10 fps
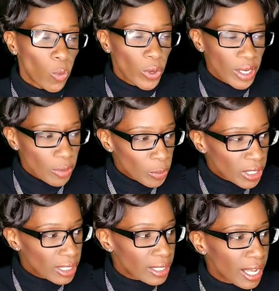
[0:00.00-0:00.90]
We
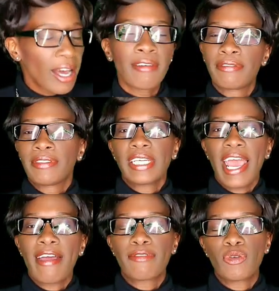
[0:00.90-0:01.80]
would love to
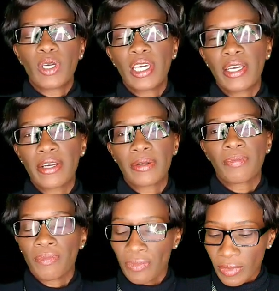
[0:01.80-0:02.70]
have you here,
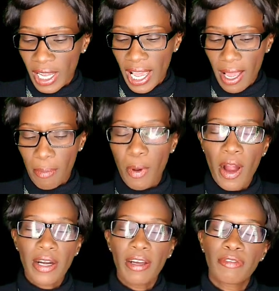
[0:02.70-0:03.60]
a
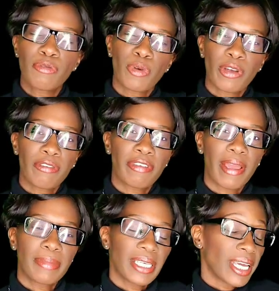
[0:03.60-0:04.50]
part of the royal
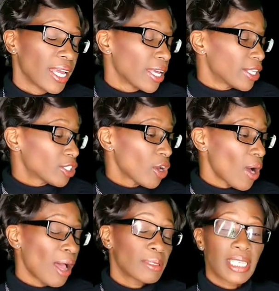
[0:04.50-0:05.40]
family.
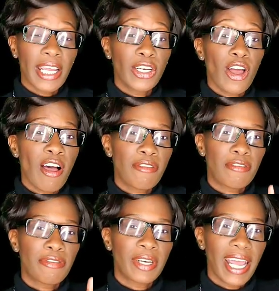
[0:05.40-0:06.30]
So I'm signing
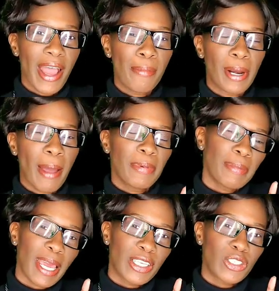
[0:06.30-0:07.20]
off for now, but I'll
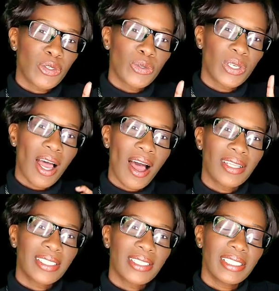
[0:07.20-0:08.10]
be back soon.
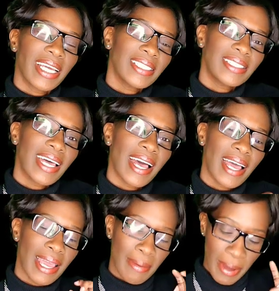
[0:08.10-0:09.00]
Until next
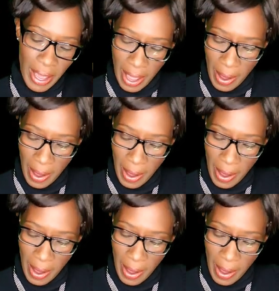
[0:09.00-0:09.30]
time,